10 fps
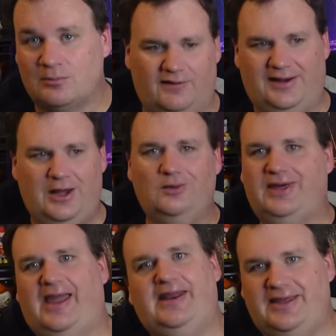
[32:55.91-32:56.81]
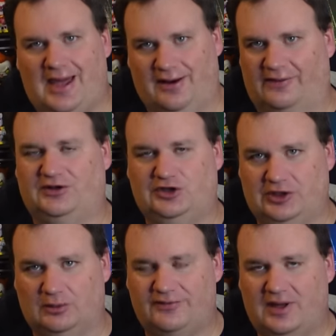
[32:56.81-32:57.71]
They know Katie had nothing to
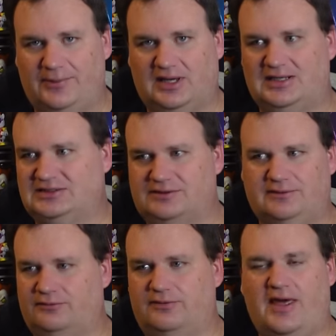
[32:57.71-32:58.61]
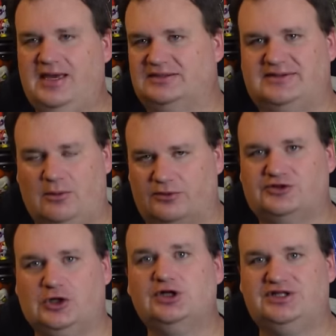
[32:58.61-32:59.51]
do with it because they could say with
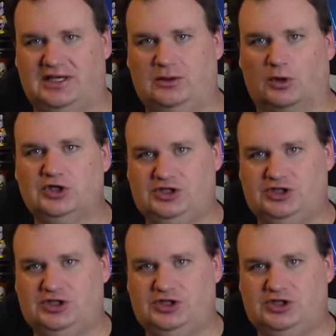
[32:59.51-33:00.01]
certainty where